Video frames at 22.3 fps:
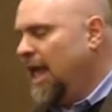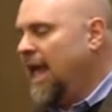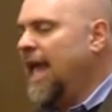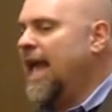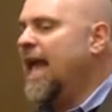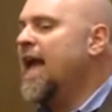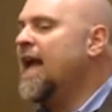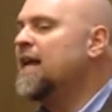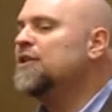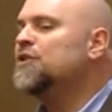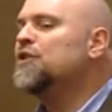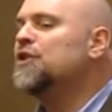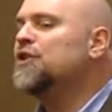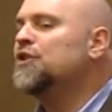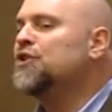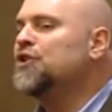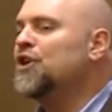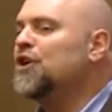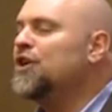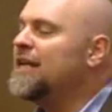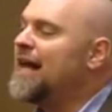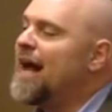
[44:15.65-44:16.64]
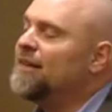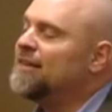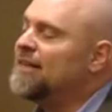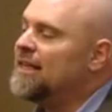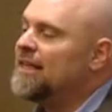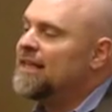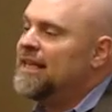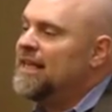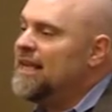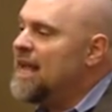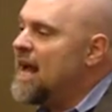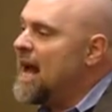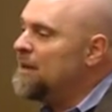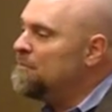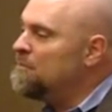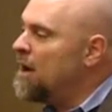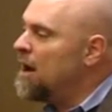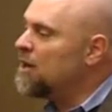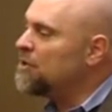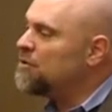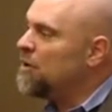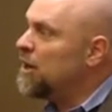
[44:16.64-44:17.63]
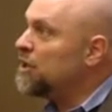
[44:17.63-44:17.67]
And turned out that he got
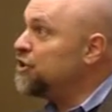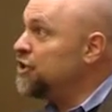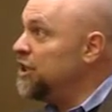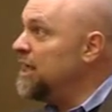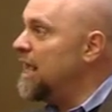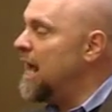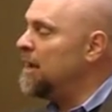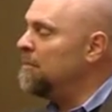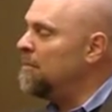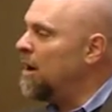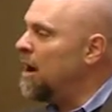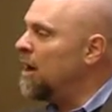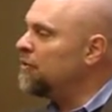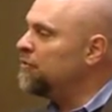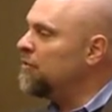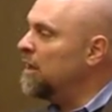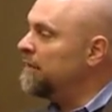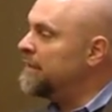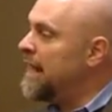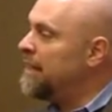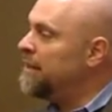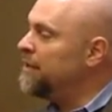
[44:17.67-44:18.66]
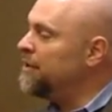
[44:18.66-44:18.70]
marked wrong, she got marked wrong, that